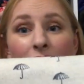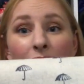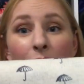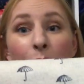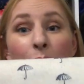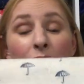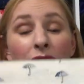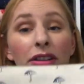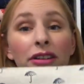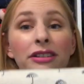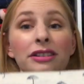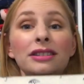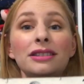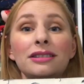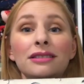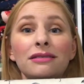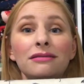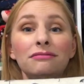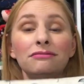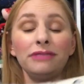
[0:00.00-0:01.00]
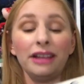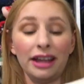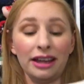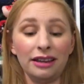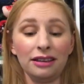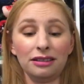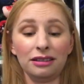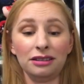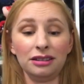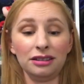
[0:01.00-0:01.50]
Umbrellas,
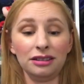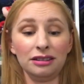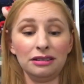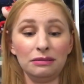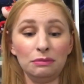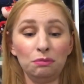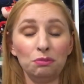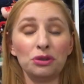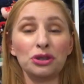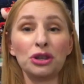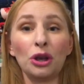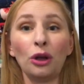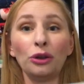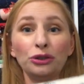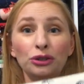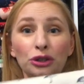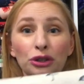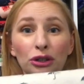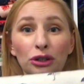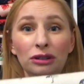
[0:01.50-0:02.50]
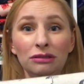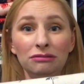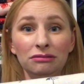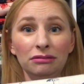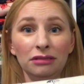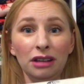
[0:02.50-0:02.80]
like the Salt Girl